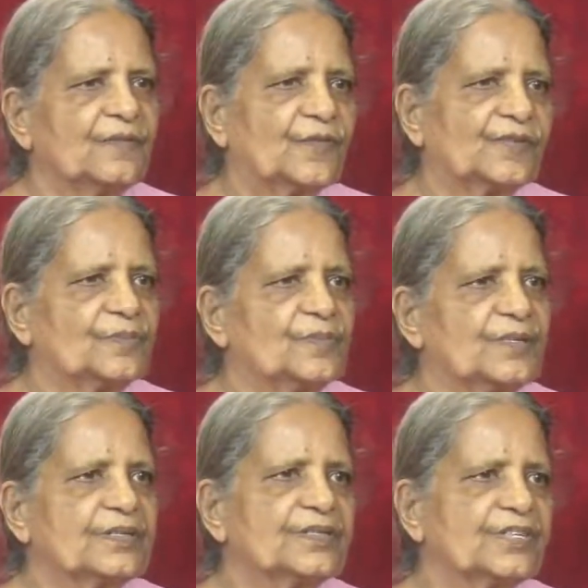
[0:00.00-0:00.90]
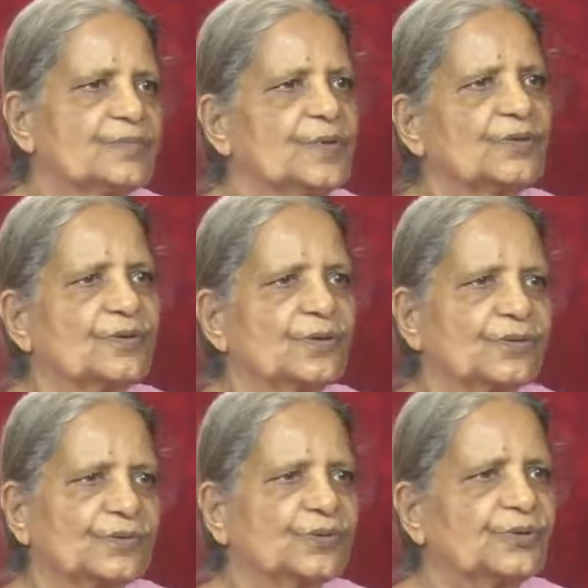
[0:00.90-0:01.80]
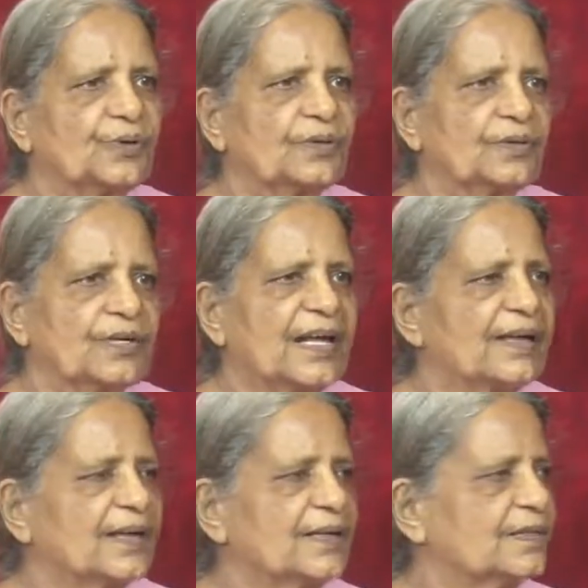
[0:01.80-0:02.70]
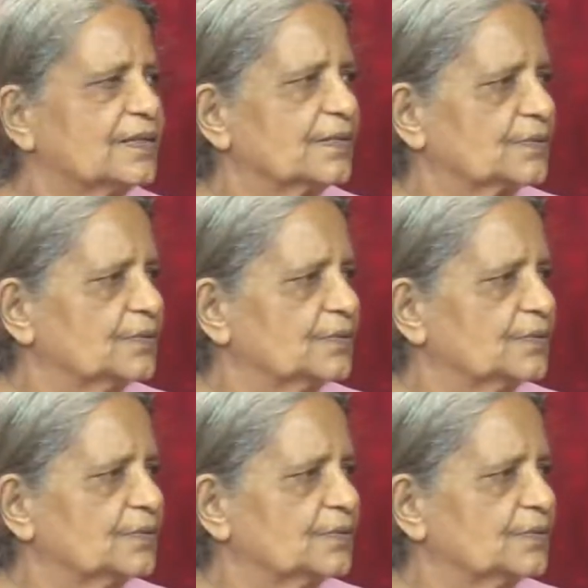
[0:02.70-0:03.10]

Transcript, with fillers: For some years, it may go on, go on like any other